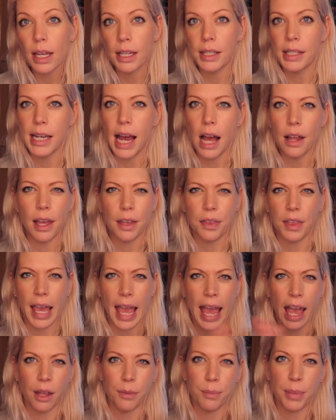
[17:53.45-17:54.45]
It's not like the
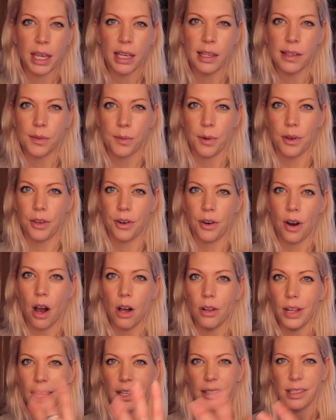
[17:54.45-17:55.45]
canned peas where they're
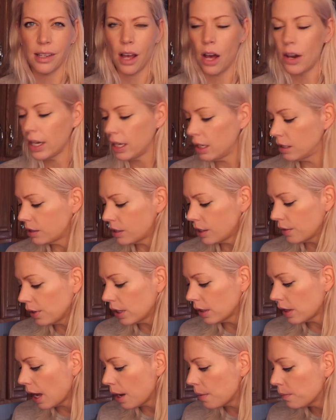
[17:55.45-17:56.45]
all like soggy and stuff
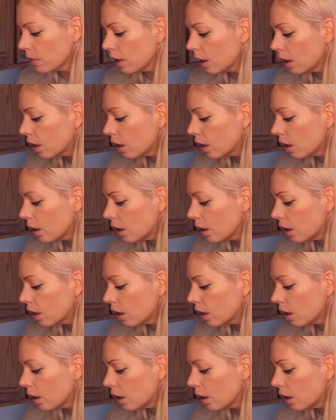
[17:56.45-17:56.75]
like that.